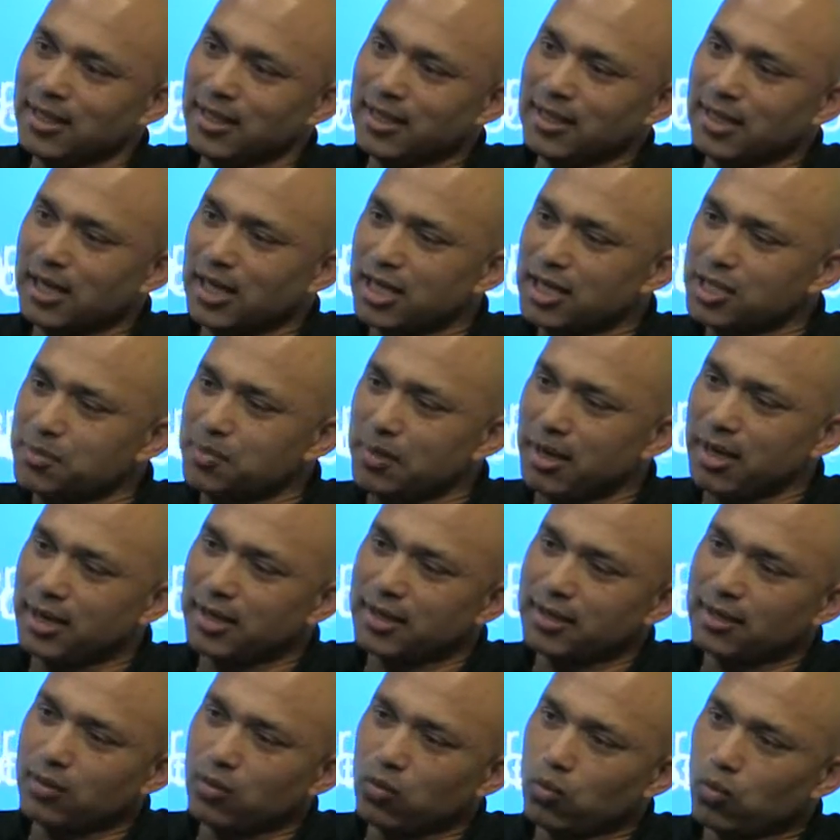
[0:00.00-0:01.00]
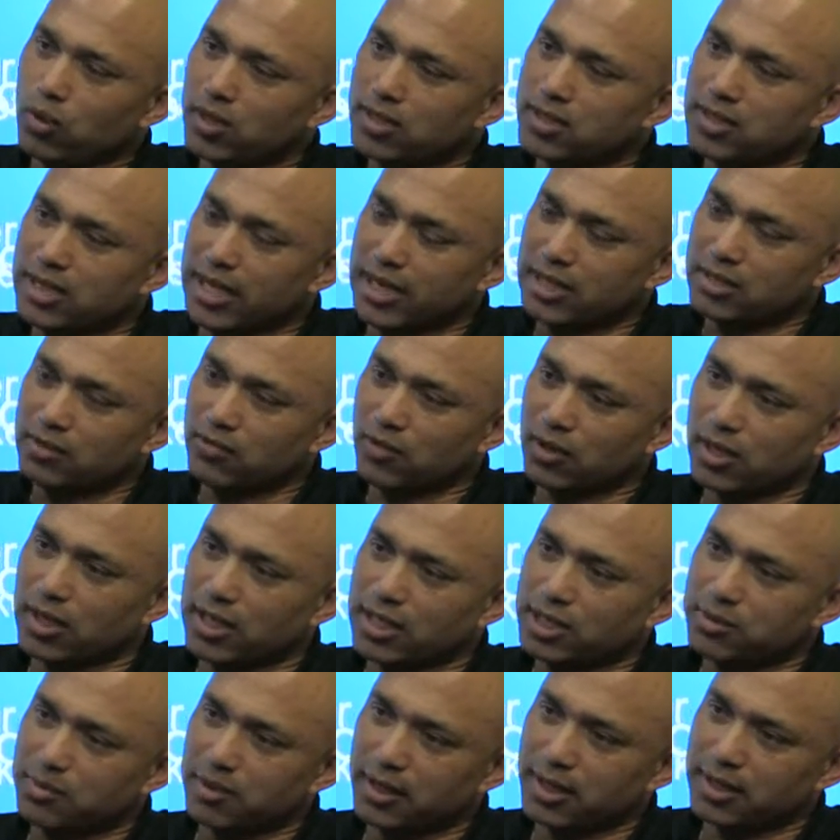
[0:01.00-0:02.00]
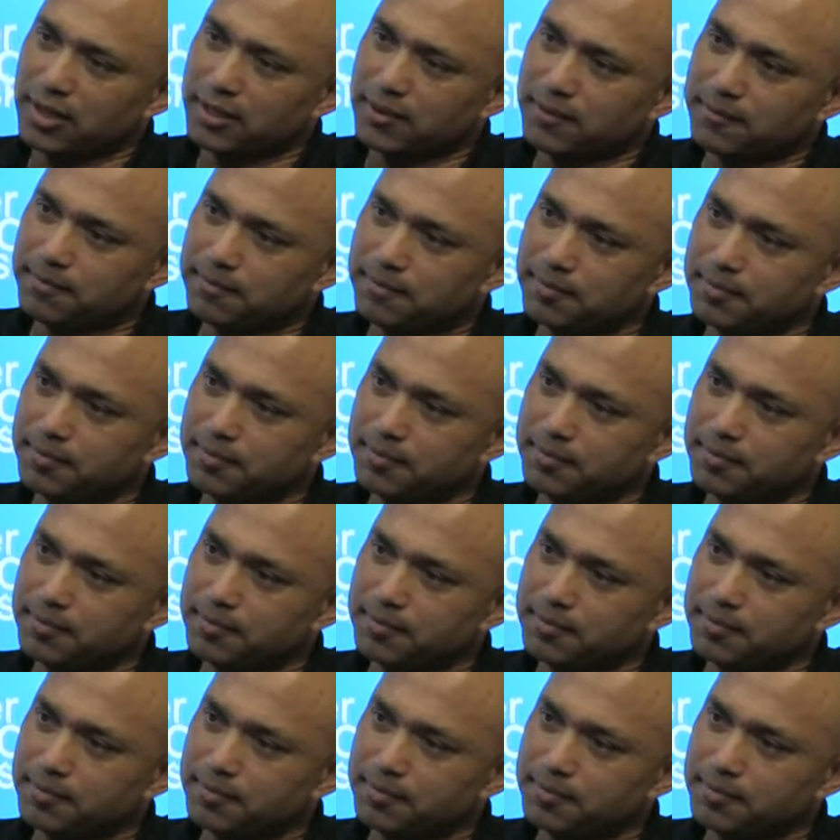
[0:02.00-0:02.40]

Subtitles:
In Gansbaai, what's next for Gansbaai?